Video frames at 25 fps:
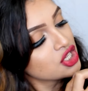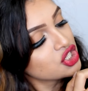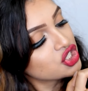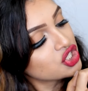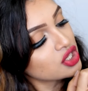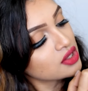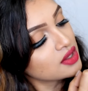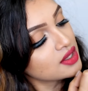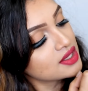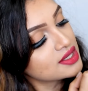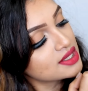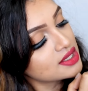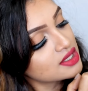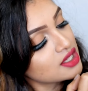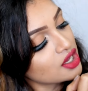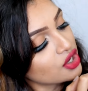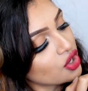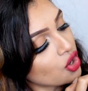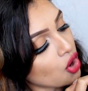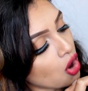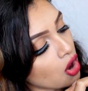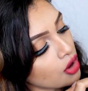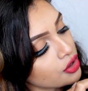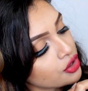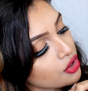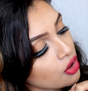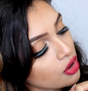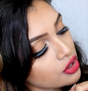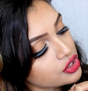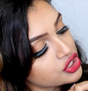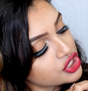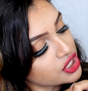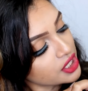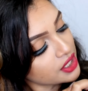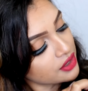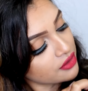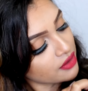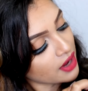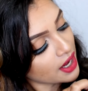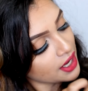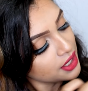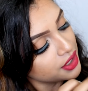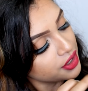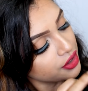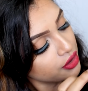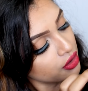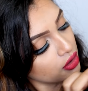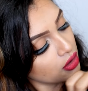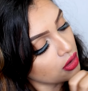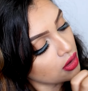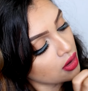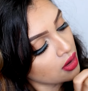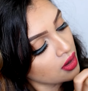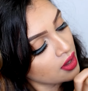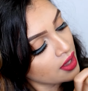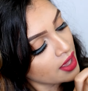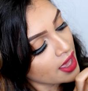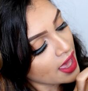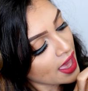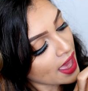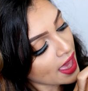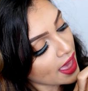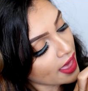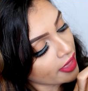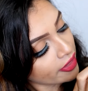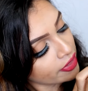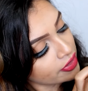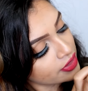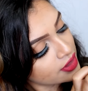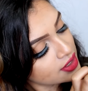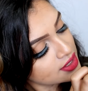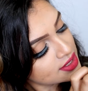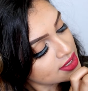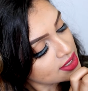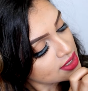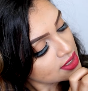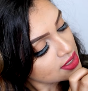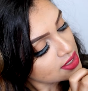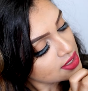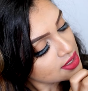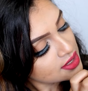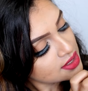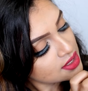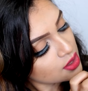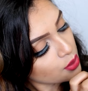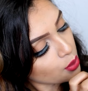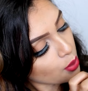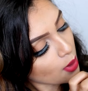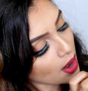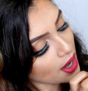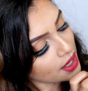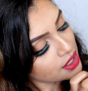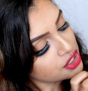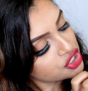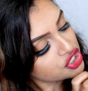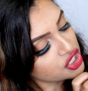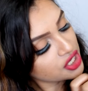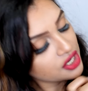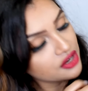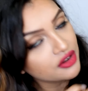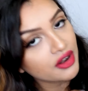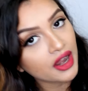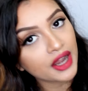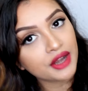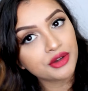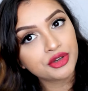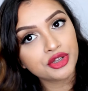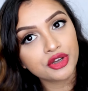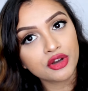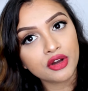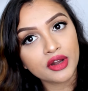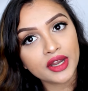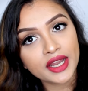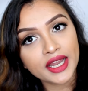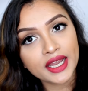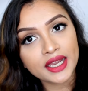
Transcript: So this is the contour shade right here, and this is the white shade right here.